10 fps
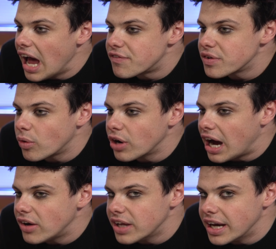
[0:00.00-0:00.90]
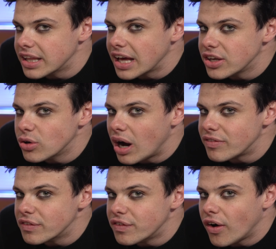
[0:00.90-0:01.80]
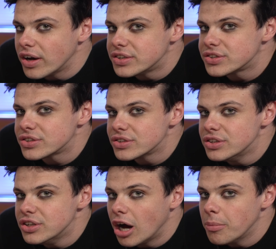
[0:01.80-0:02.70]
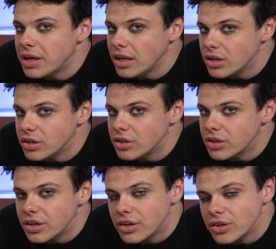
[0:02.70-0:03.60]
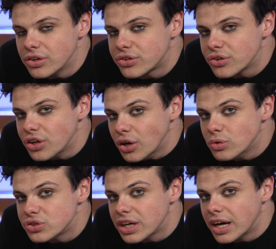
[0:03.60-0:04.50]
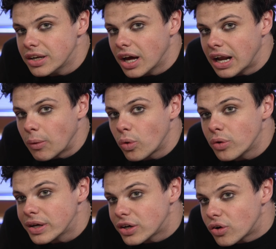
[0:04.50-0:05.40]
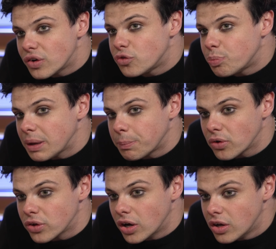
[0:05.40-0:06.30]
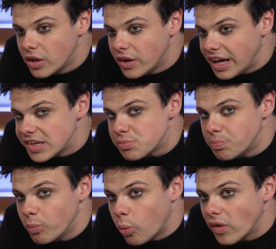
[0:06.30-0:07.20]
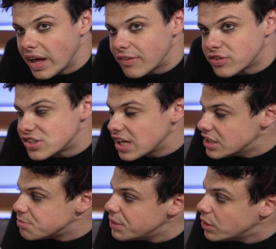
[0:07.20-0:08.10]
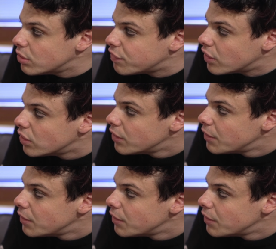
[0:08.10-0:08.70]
Everyone out there, like you have a voice. You know what I mean? You you should use it, and, and I want to encourage people that it's what they have to say is beautiful.